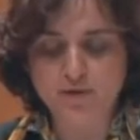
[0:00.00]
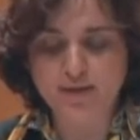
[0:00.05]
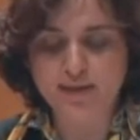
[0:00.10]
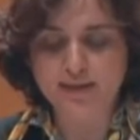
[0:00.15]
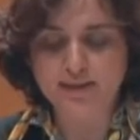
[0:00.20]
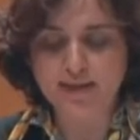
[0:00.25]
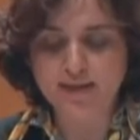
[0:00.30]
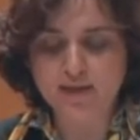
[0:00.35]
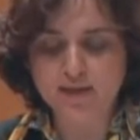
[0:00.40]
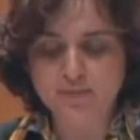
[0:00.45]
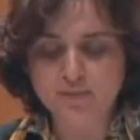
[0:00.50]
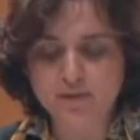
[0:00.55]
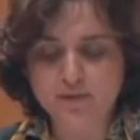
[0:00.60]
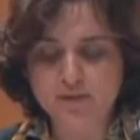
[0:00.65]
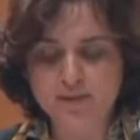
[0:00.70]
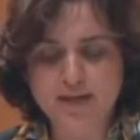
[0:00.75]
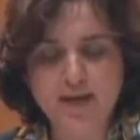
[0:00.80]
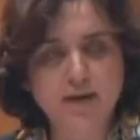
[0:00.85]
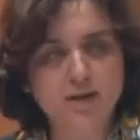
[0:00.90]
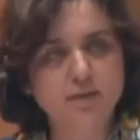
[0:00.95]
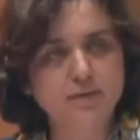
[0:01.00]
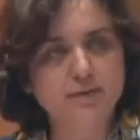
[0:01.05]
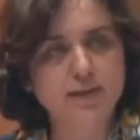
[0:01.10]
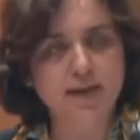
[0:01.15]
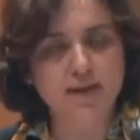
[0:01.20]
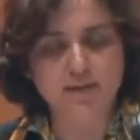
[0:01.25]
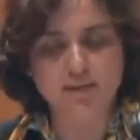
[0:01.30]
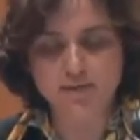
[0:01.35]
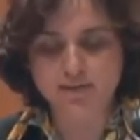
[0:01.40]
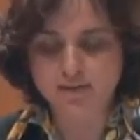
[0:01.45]
an intelligible sacred
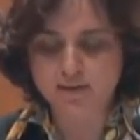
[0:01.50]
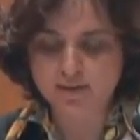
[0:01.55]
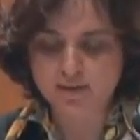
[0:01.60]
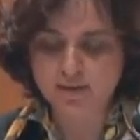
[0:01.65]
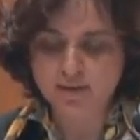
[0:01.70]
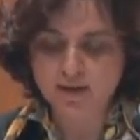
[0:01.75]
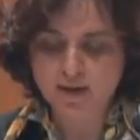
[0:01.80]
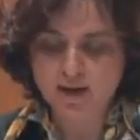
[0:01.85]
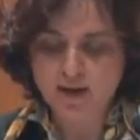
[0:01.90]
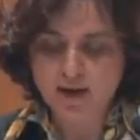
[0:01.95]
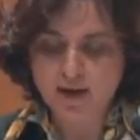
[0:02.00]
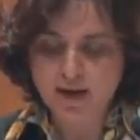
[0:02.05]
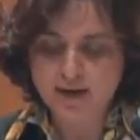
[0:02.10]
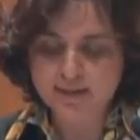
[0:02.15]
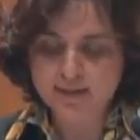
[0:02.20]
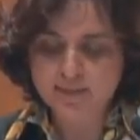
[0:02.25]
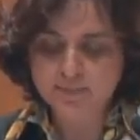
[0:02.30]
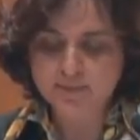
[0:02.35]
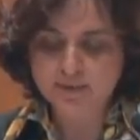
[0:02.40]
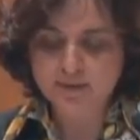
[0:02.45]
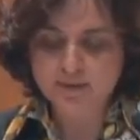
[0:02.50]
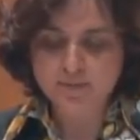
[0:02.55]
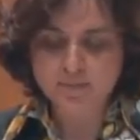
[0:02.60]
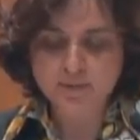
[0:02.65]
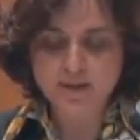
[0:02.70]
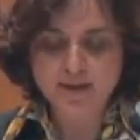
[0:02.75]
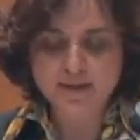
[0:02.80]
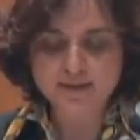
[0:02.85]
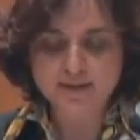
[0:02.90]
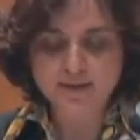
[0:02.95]
text, accepted them
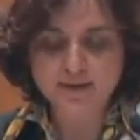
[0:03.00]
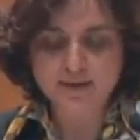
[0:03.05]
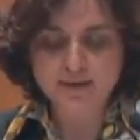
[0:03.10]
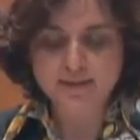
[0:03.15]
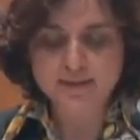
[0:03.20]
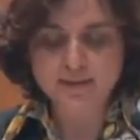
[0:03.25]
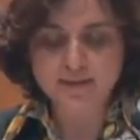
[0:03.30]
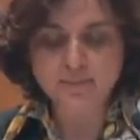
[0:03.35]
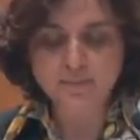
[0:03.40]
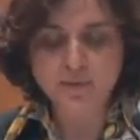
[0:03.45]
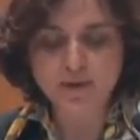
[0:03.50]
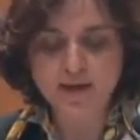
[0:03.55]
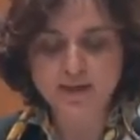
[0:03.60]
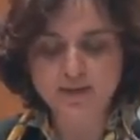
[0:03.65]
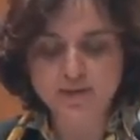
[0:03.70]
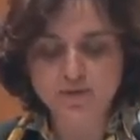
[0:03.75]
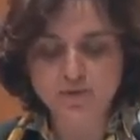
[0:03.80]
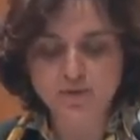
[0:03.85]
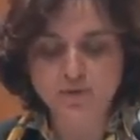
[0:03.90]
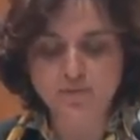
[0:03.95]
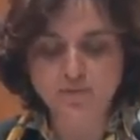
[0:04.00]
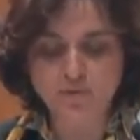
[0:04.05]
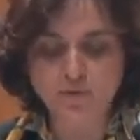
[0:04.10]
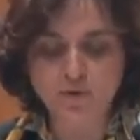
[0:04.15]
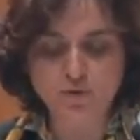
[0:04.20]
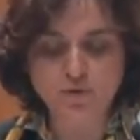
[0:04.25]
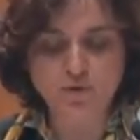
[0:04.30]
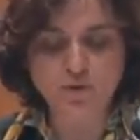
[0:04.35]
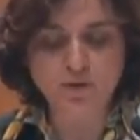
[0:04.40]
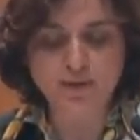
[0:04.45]
as the Christian practice of
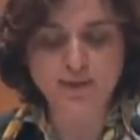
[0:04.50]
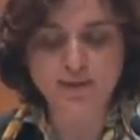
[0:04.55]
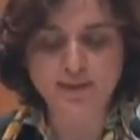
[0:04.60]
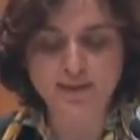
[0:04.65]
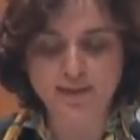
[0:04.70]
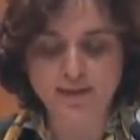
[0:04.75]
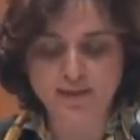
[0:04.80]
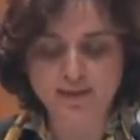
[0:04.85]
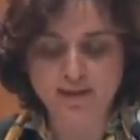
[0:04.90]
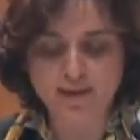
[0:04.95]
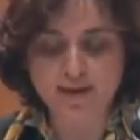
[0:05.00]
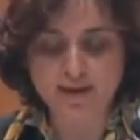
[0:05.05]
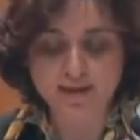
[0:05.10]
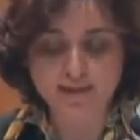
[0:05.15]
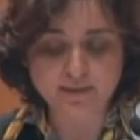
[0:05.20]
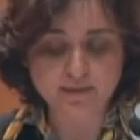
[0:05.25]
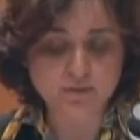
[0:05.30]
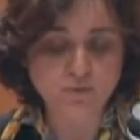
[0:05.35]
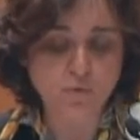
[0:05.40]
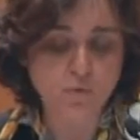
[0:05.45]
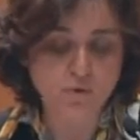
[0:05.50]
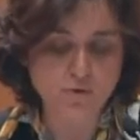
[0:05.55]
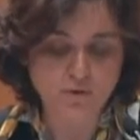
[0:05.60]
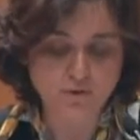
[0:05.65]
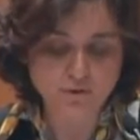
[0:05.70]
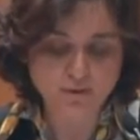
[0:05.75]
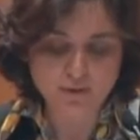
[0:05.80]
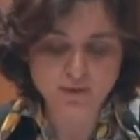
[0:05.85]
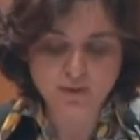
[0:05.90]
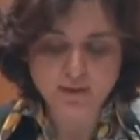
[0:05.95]
glossolalia and or
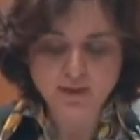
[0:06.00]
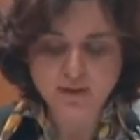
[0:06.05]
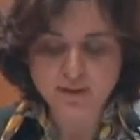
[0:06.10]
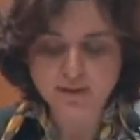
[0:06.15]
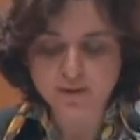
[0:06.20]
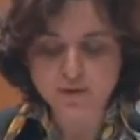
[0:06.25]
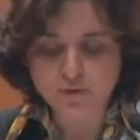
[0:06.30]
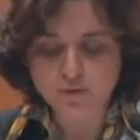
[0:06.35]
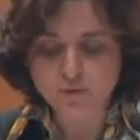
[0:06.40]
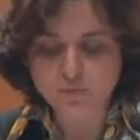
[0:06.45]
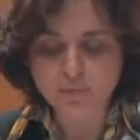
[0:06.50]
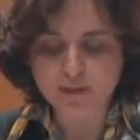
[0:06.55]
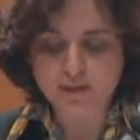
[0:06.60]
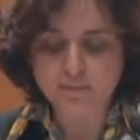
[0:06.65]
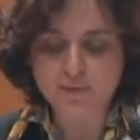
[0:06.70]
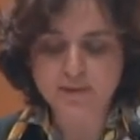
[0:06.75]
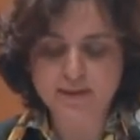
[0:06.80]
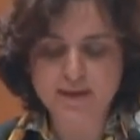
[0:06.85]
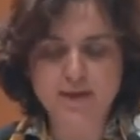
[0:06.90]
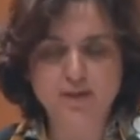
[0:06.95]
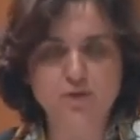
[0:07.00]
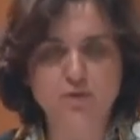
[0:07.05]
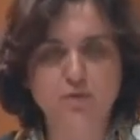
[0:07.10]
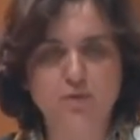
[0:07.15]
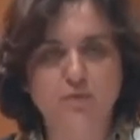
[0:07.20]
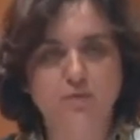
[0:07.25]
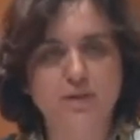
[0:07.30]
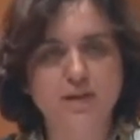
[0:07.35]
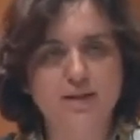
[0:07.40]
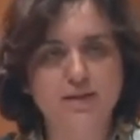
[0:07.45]
the human imitation
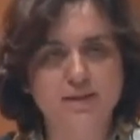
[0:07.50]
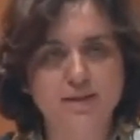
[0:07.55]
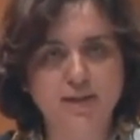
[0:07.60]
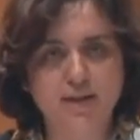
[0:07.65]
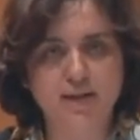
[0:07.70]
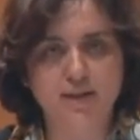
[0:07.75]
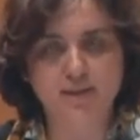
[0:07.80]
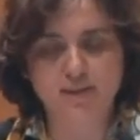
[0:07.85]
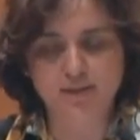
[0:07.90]
of the angelic